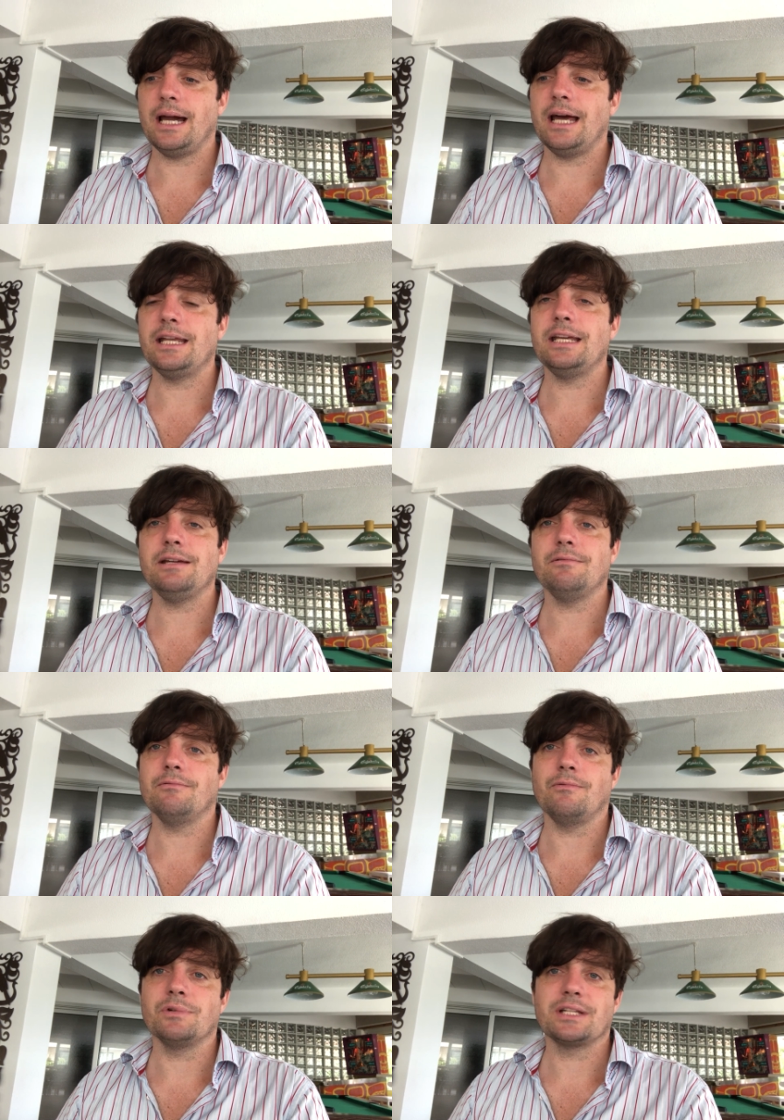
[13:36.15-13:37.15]
and he
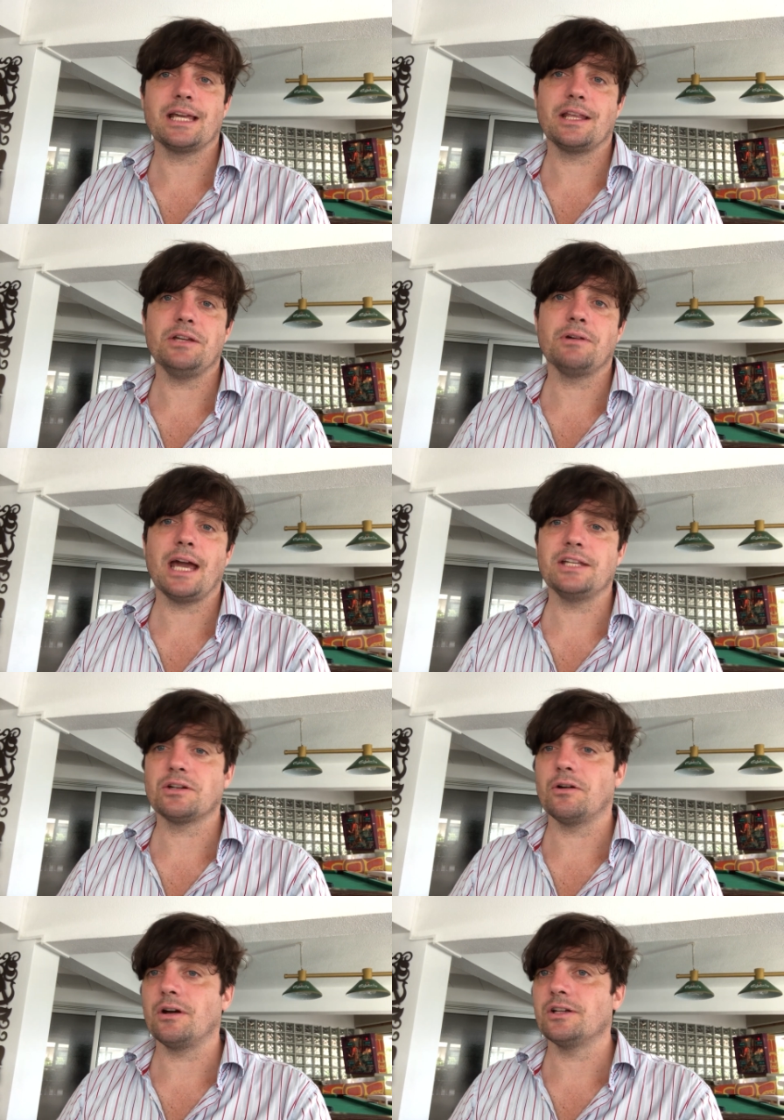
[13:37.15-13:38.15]
was saying the UK has
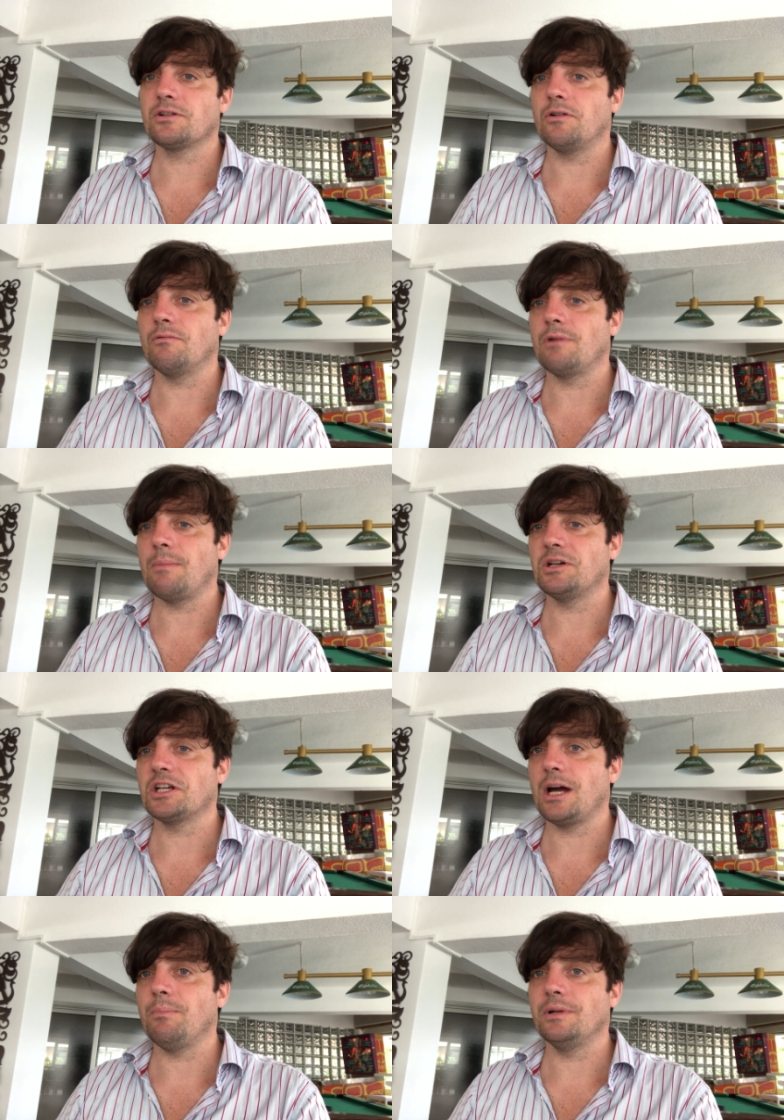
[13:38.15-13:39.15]
got, a, has got a
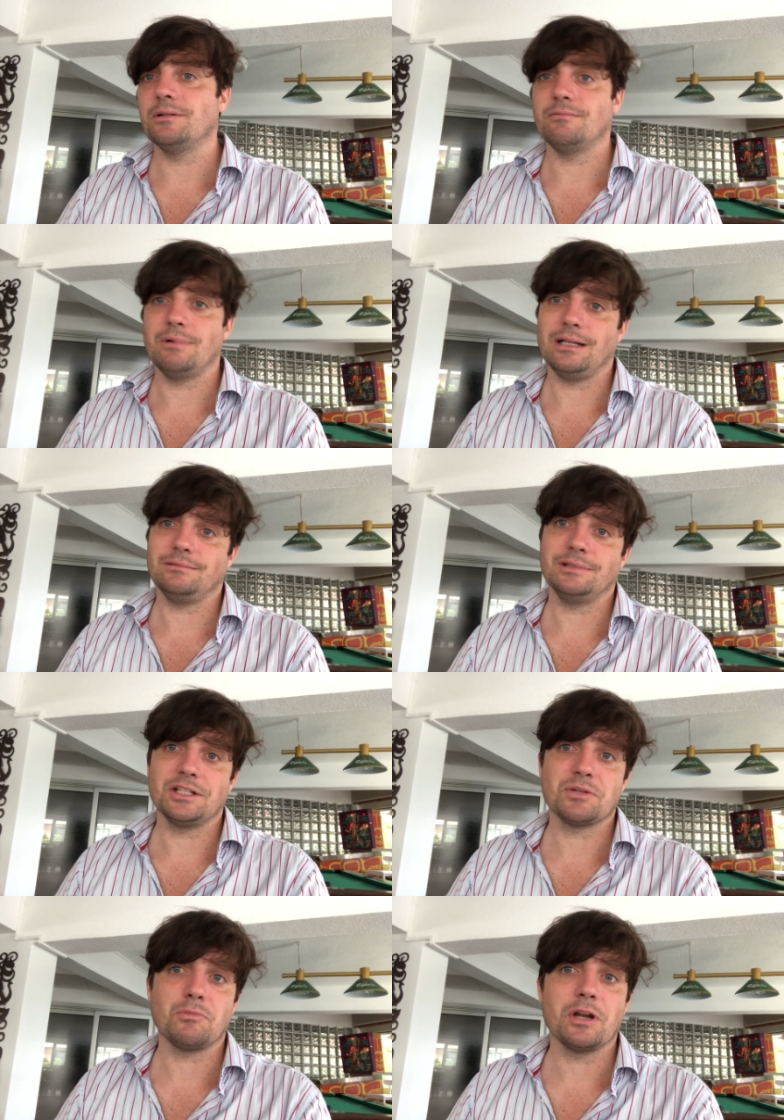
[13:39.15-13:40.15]
rubbish government. Well, it
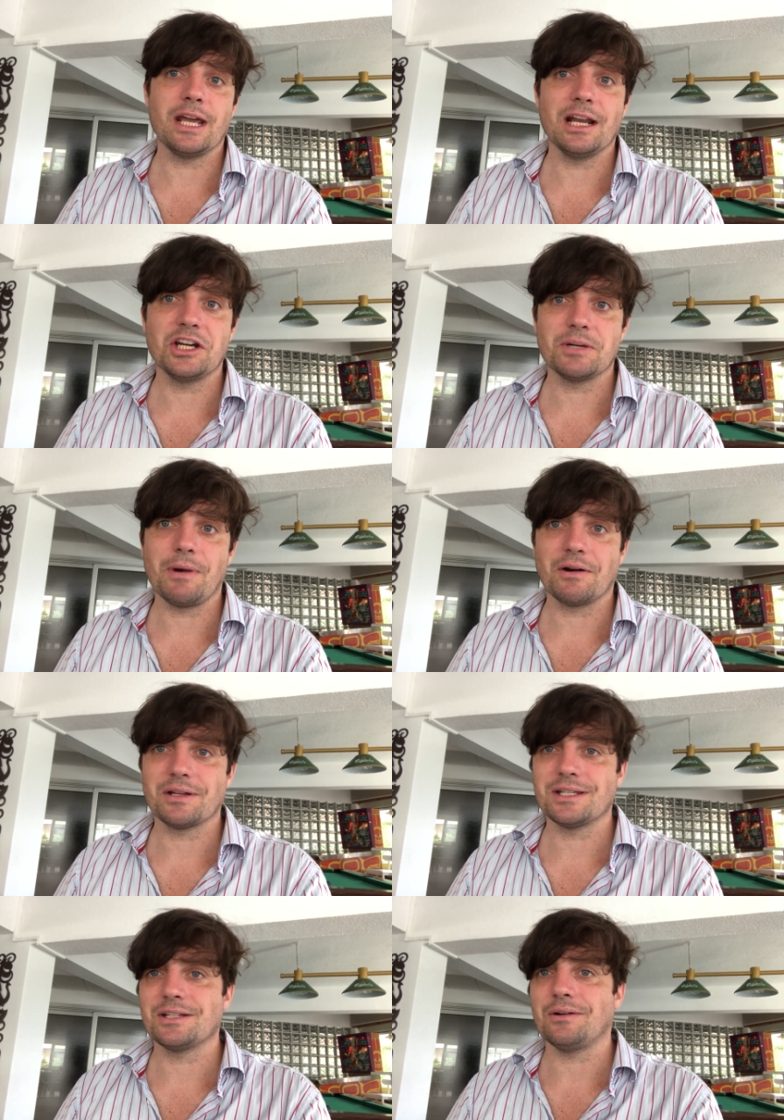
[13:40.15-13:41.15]
doesn't want English
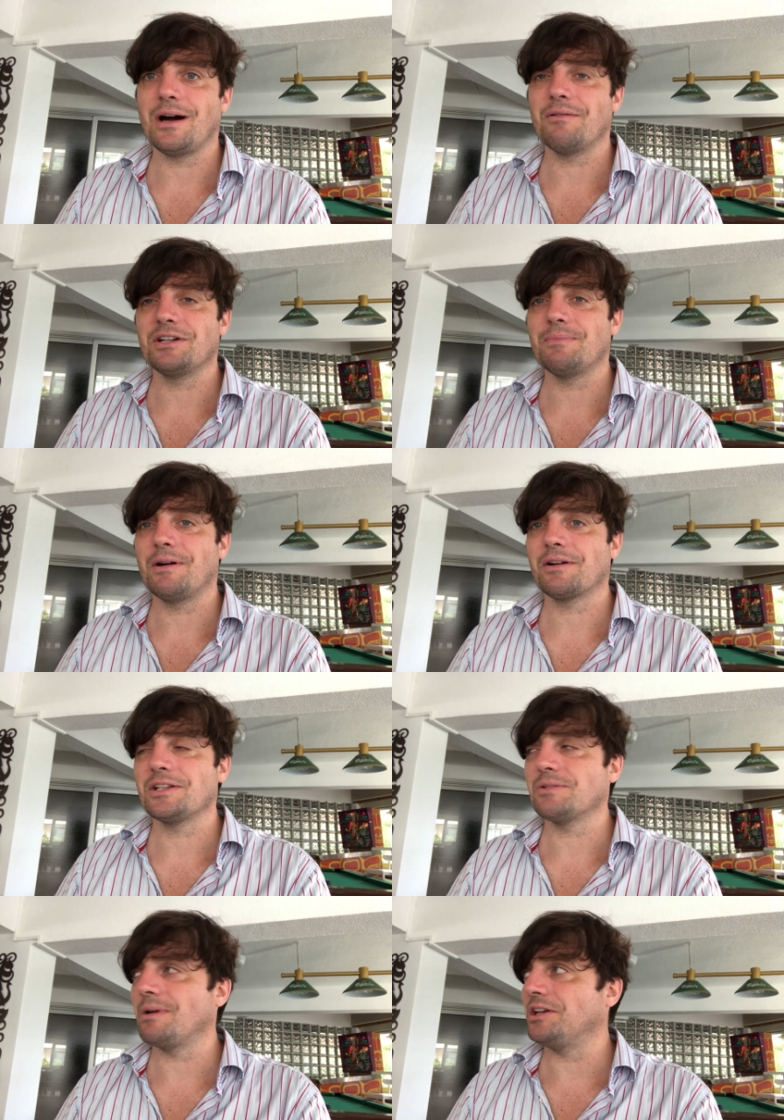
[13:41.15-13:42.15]
Americans, Irish
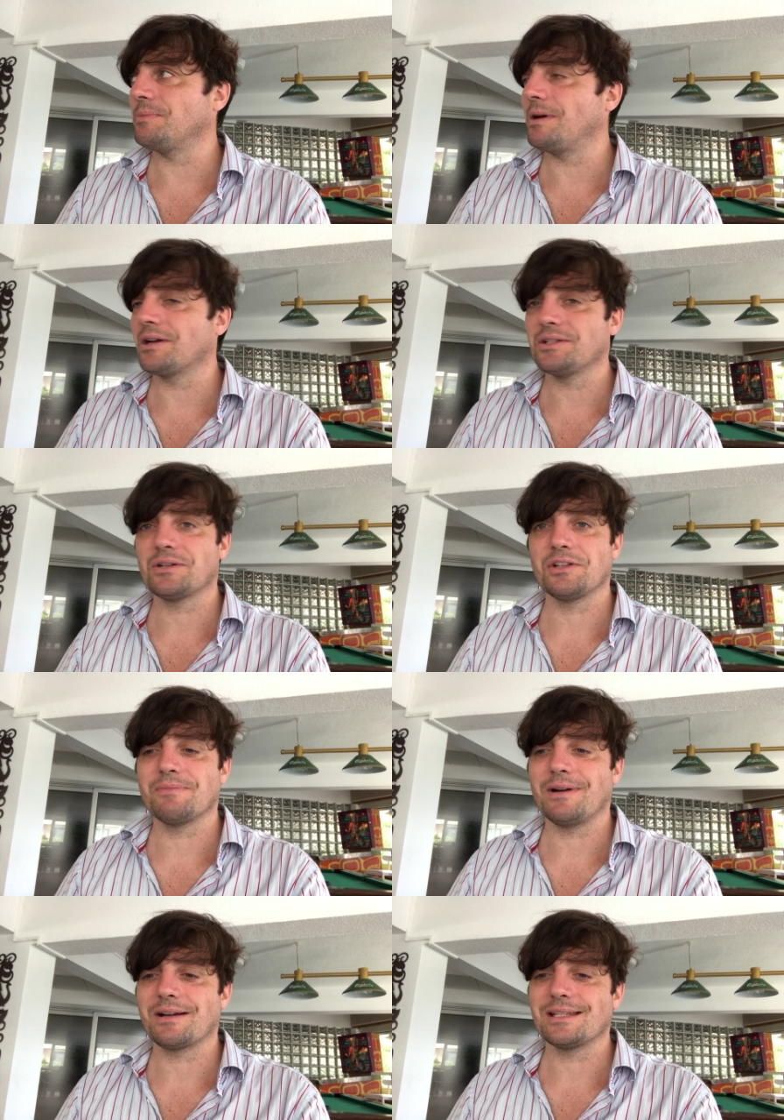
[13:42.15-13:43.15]
Americans, Welsh Americans, Scots
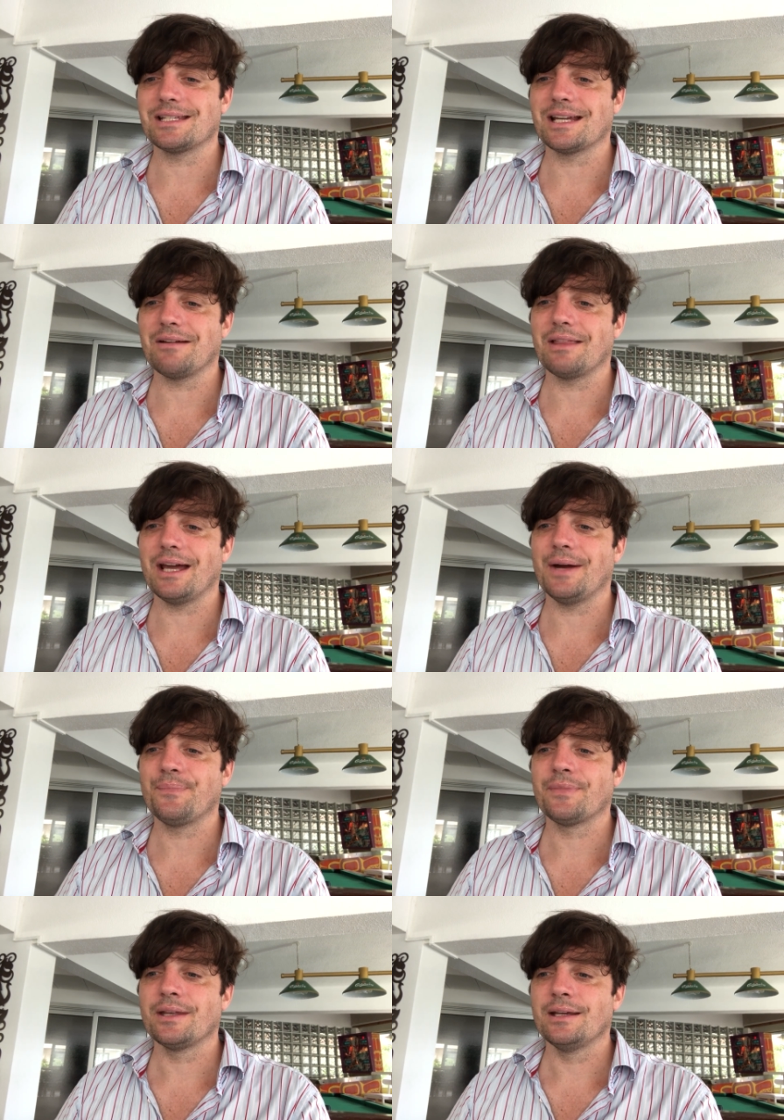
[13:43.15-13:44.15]
Americans to go there.
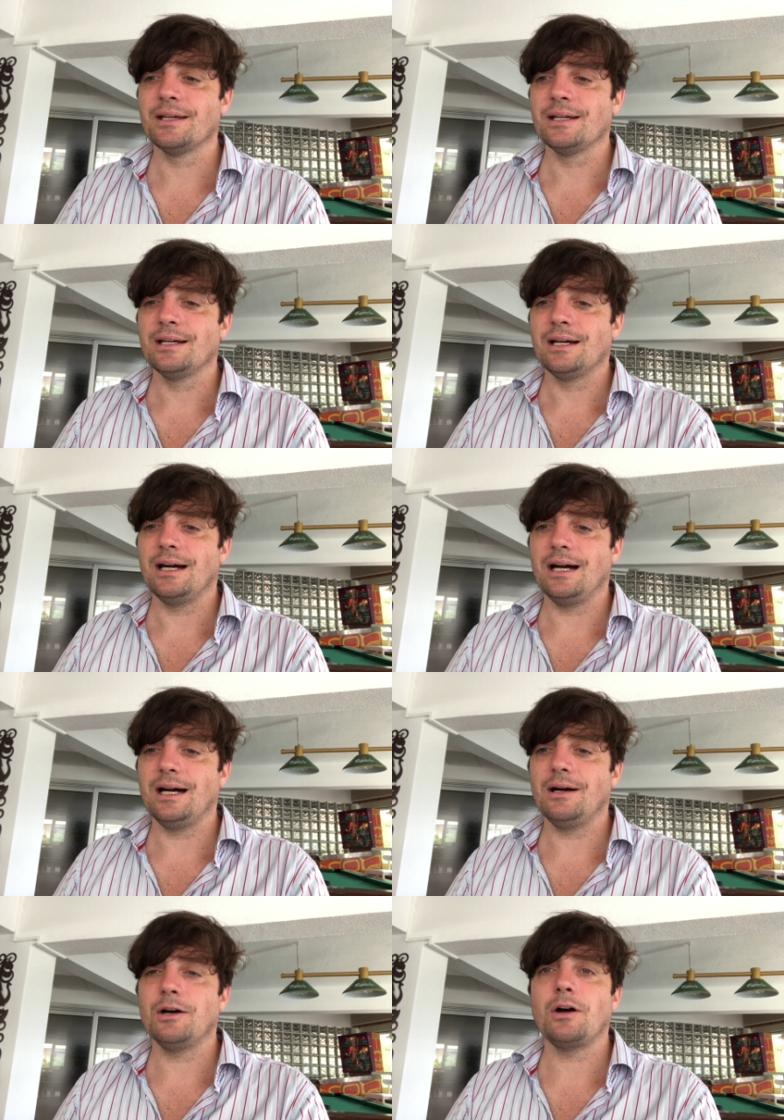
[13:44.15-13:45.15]

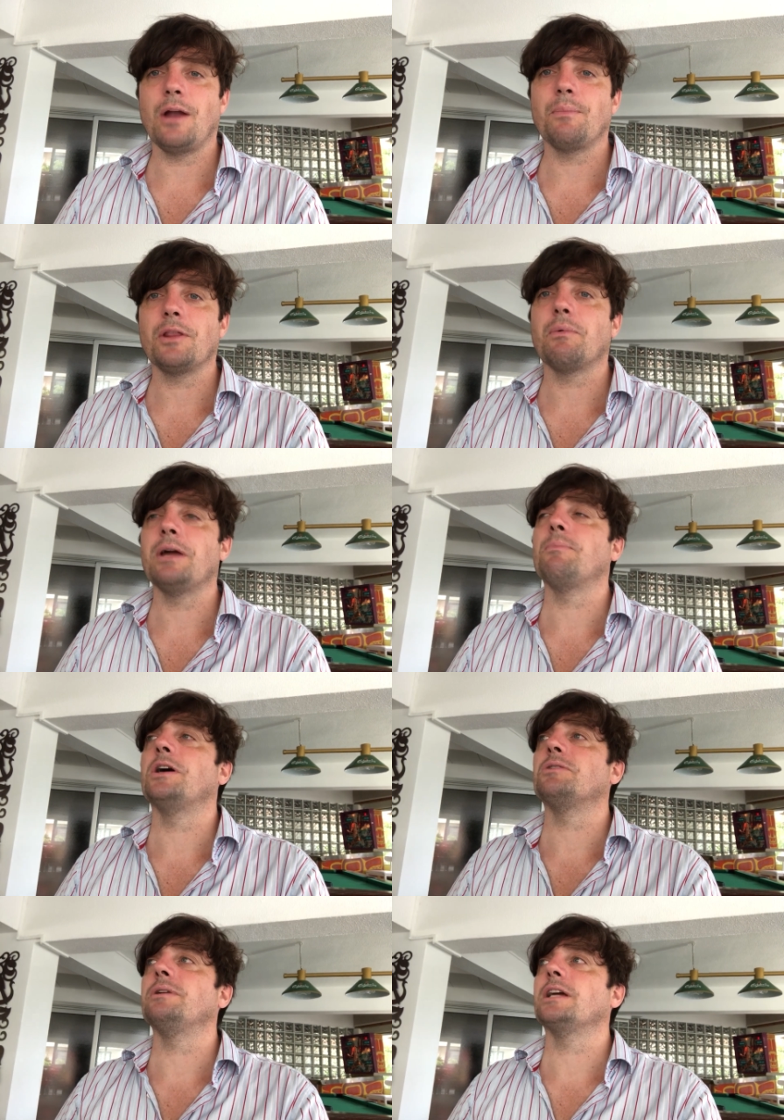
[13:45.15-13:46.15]
Uh, and by the way,
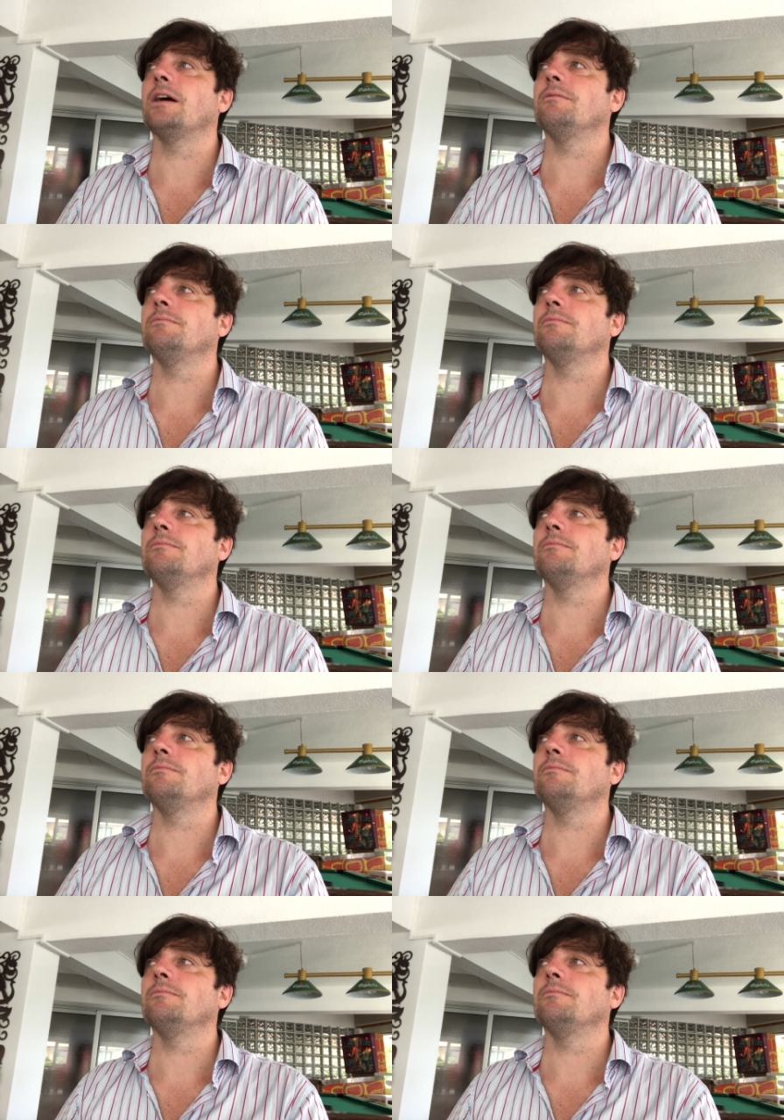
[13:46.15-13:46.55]
Puerto Rico,